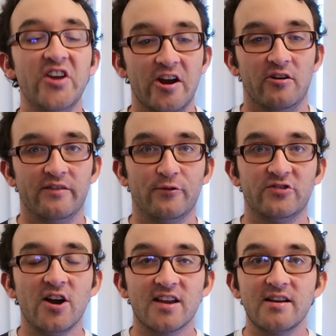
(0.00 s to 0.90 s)
year, if we're
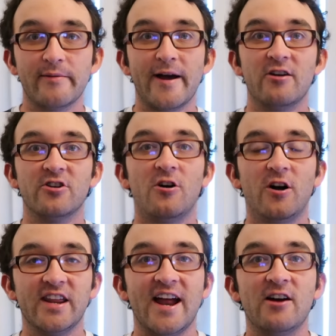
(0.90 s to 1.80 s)
talking about
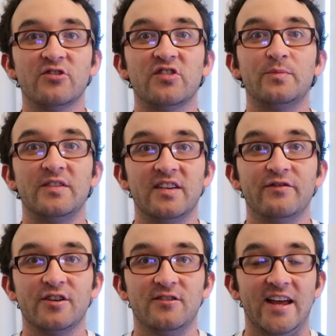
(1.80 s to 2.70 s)
haunted houses
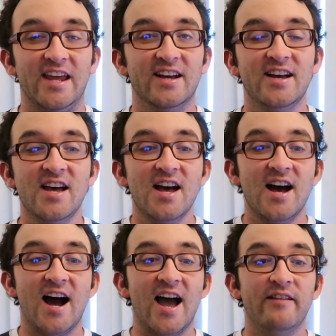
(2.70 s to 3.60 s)
specifically,
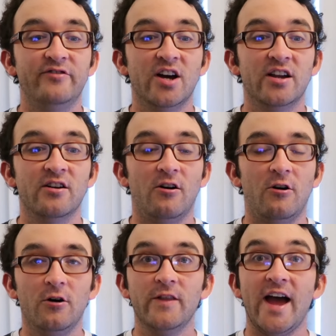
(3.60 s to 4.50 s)
I've done
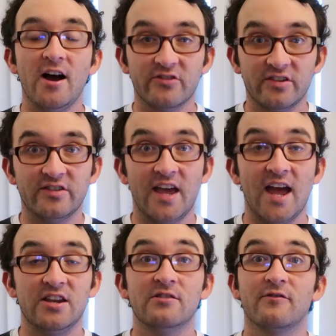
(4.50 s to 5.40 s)
all the houses
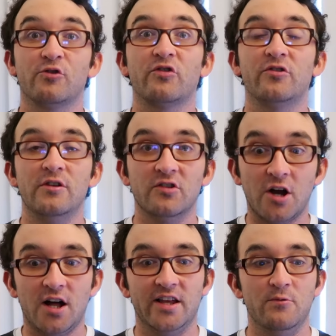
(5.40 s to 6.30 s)
at Universal Studios
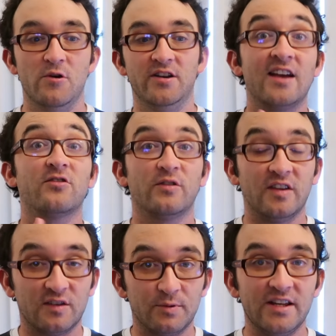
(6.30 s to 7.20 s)
Hollywood.
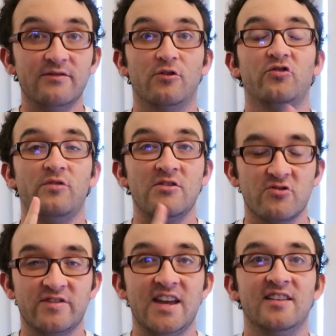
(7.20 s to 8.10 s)
Exorcist Believer,
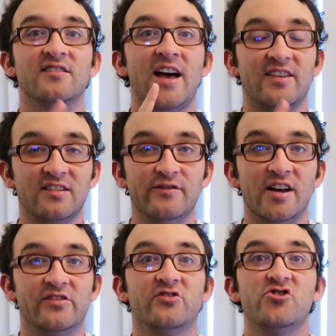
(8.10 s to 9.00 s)
Stranger Things, Last of
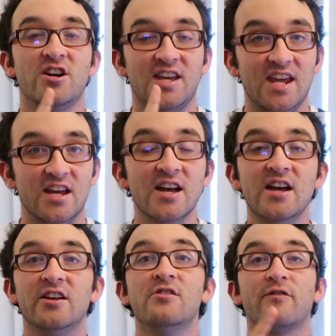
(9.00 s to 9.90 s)
Us, Chucky,
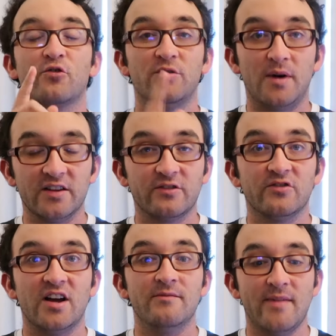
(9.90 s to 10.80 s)
Universal
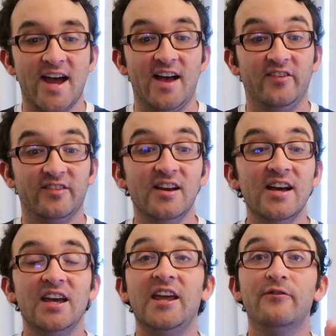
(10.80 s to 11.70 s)
Monsters Unmasked,
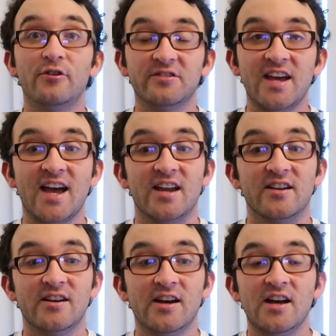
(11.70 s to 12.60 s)
Evil
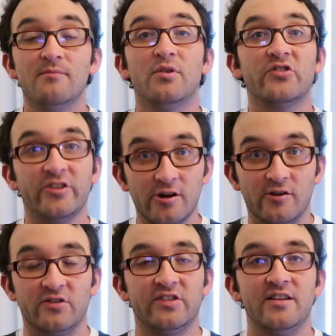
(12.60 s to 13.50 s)
Dead,
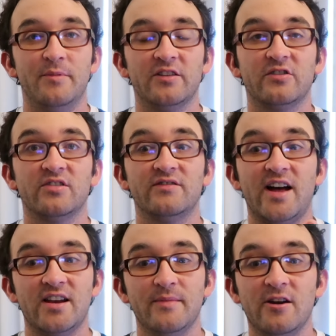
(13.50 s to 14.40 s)
Monstruos, the Monsters of
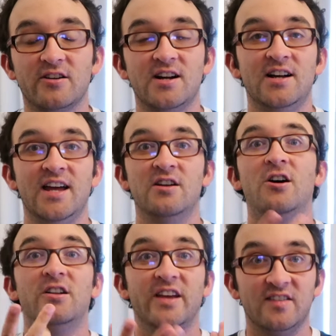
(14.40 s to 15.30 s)
Latin America, and
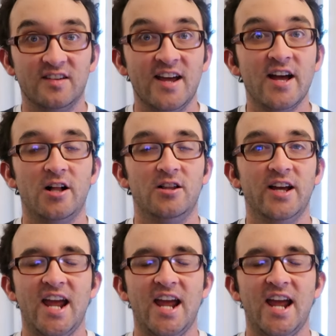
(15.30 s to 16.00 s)
Holidays in Hell.